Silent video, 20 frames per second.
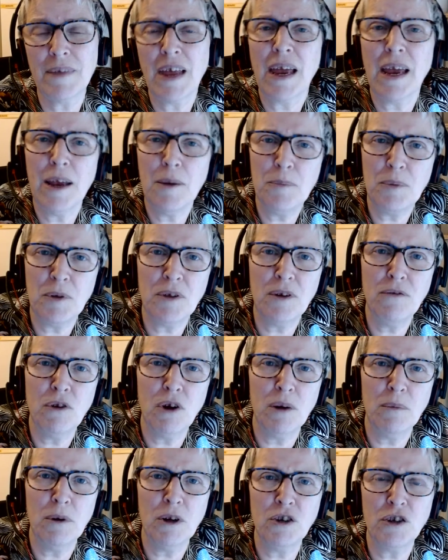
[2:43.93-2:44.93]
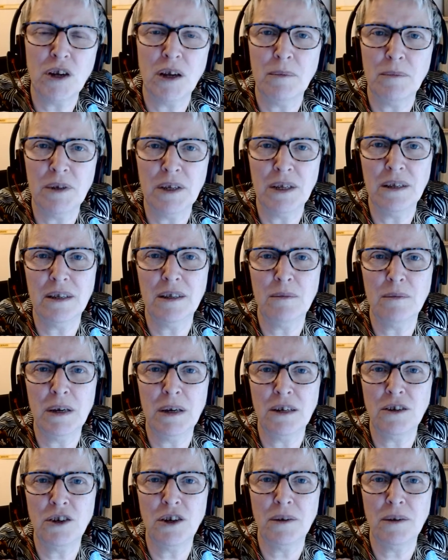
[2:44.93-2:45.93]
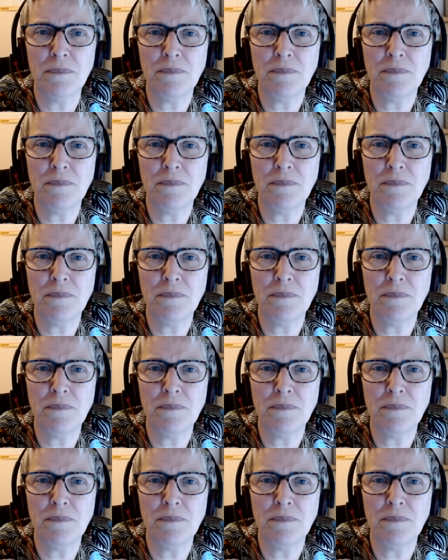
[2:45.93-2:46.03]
empathy very much comes into the picture.